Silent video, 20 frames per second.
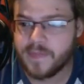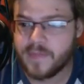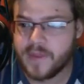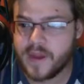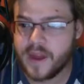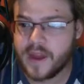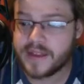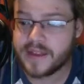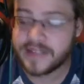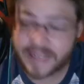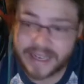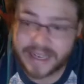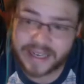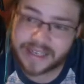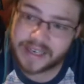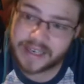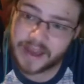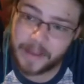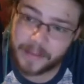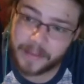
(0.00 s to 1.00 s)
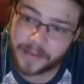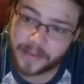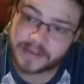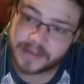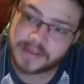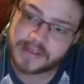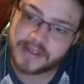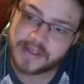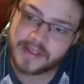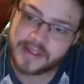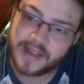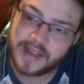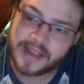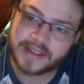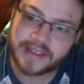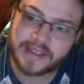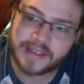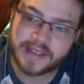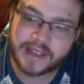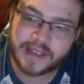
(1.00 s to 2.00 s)
Is it hitting numbers?
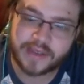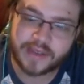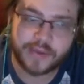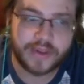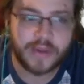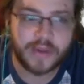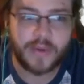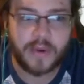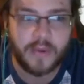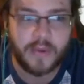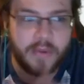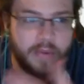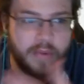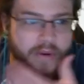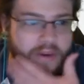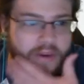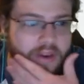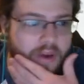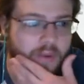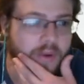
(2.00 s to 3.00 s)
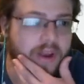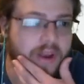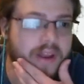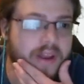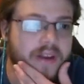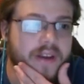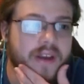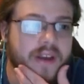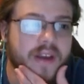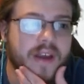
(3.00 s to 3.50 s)
That's because that's really what we want to know, right?